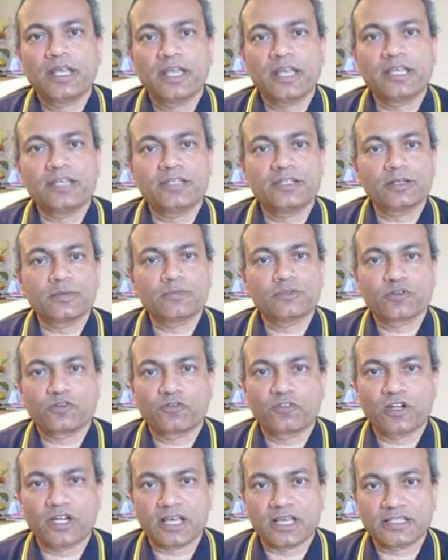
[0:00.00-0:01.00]
in terms
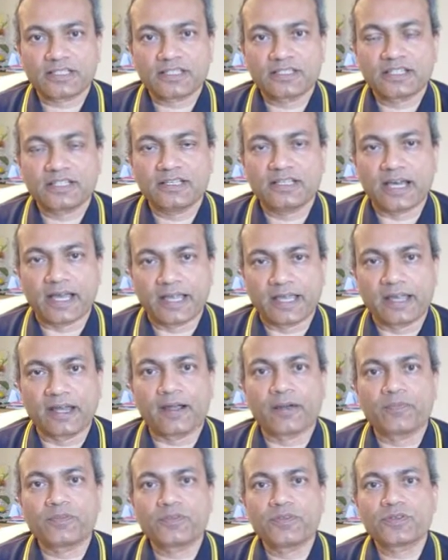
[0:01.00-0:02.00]
of class
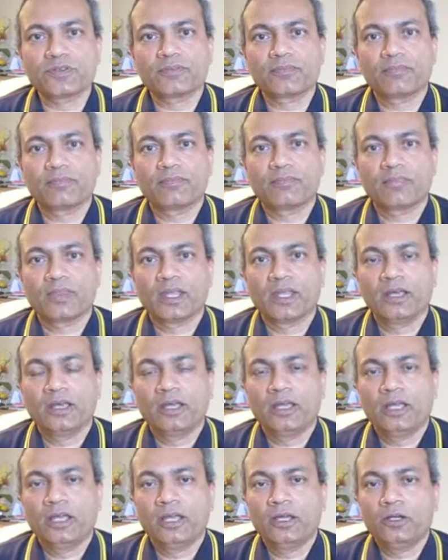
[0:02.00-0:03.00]
diagrams.
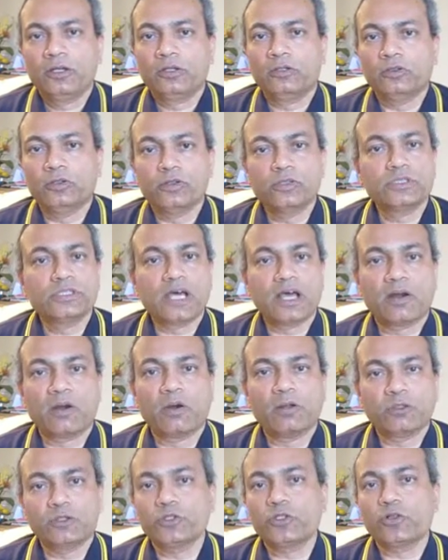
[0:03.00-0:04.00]
Those are
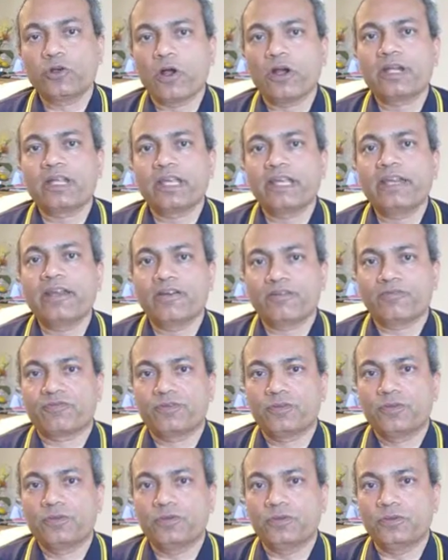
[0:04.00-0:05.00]
also not enough
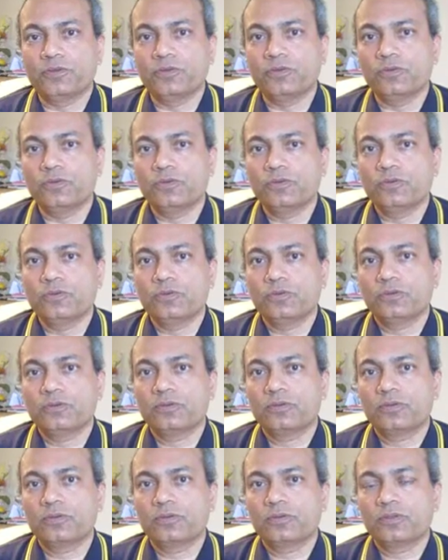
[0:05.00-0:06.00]
to
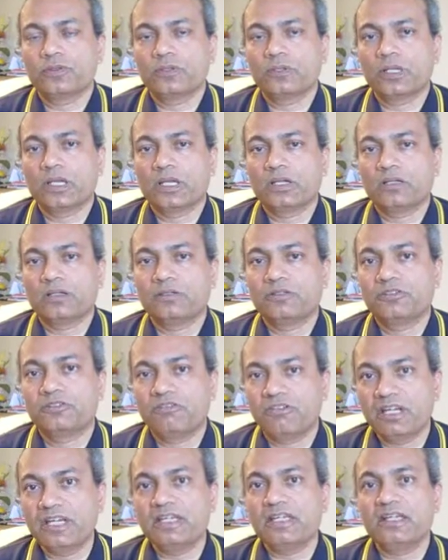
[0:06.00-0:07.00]

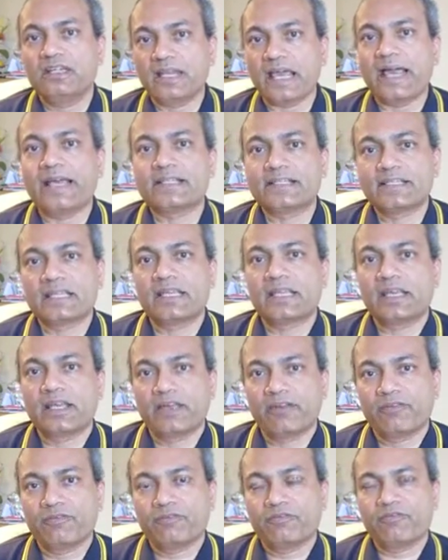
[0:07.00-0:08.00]
treat it as a
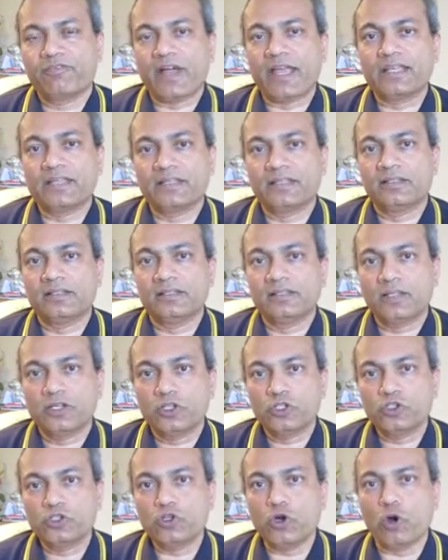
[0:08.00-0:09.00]
final
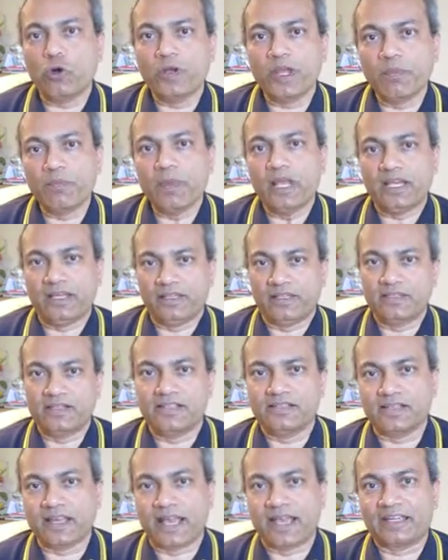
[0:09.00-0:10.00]
codable
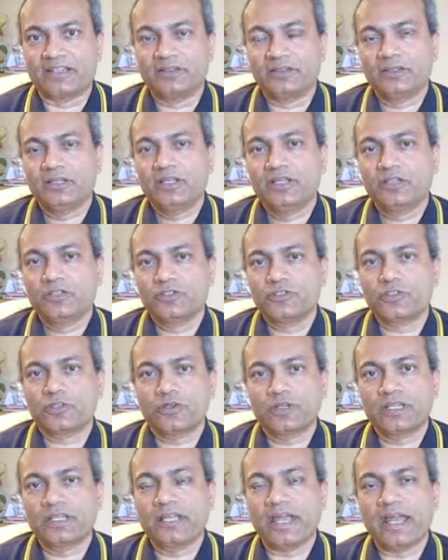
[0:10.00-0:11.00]
design. So
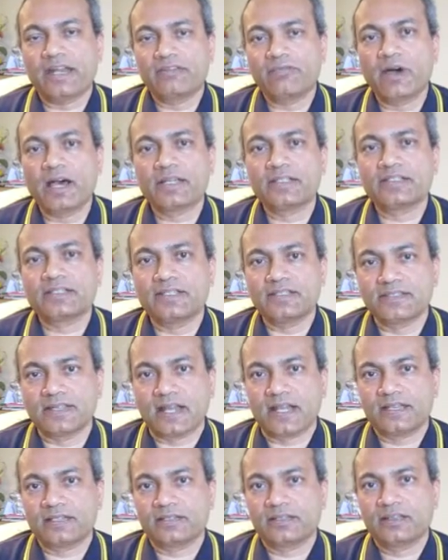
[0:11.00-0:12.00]
in the advanced
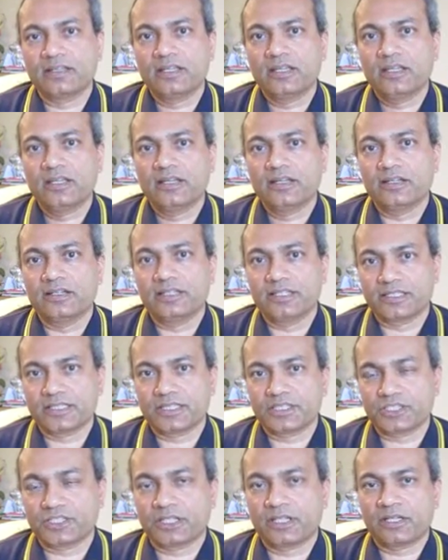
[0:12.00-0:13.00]
design
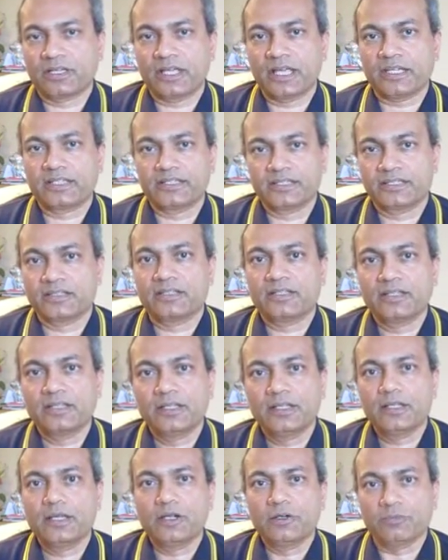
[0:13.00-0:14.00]
discussion next
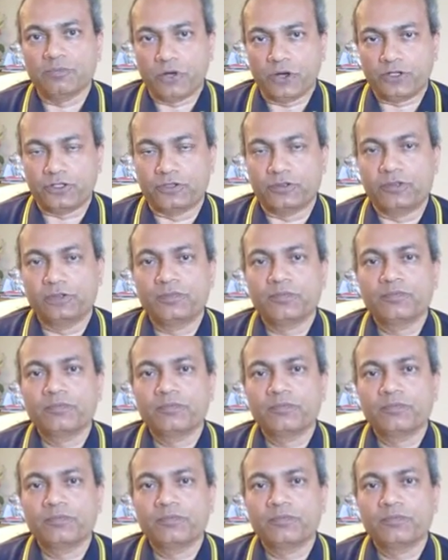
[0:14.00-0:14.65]
module,